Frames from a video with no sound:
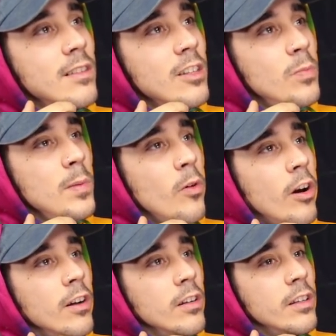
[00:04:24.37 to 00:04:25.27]
These people
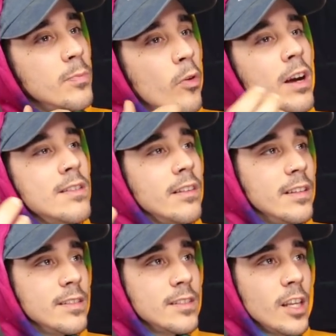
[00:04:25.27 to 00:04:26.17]
are, it's
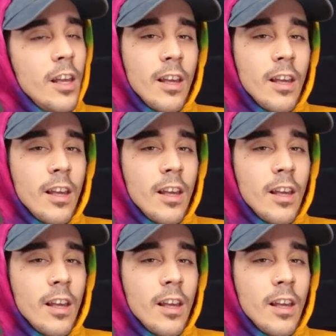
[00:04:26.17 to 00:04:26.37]
priceless.